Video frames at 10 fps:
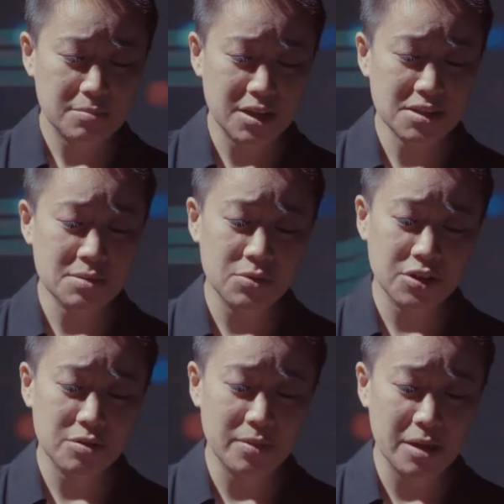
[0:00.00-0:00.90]
Plus, the more
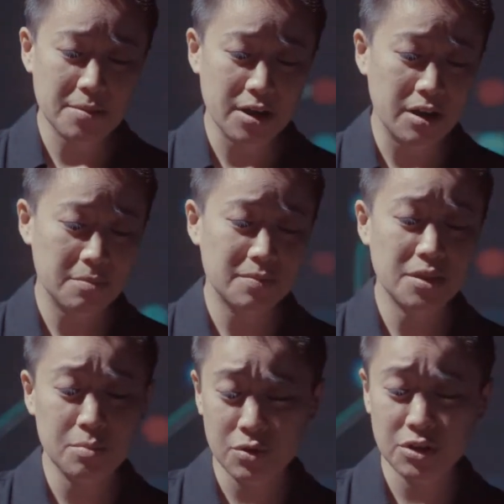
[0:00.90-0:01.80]
you blabber on,
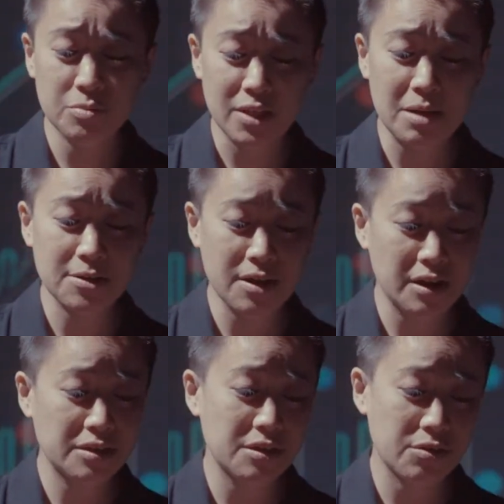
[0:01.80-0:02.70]
the more you blabber
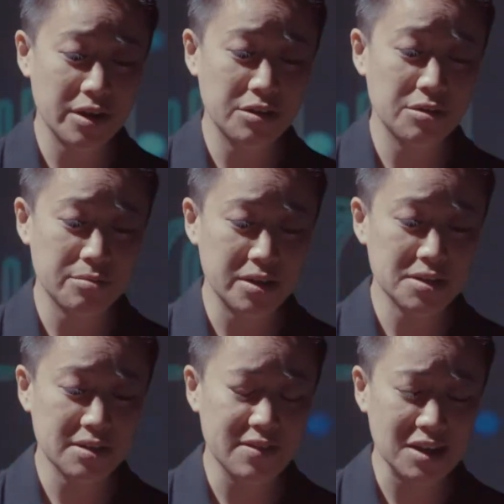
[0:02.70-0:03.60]
on, the greater the
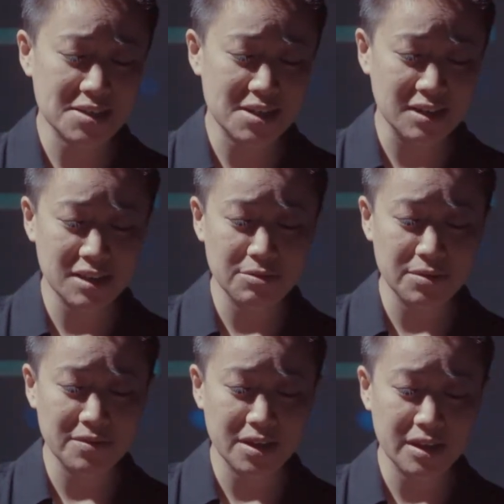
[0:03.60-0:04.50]
risk of accidentally
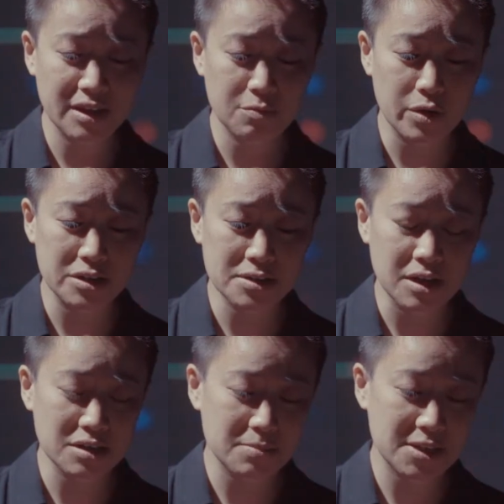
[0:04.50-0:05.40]
revealing what is
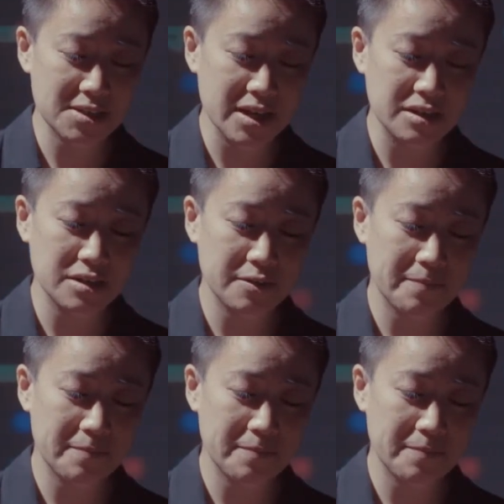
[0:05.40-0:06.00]
not to be said.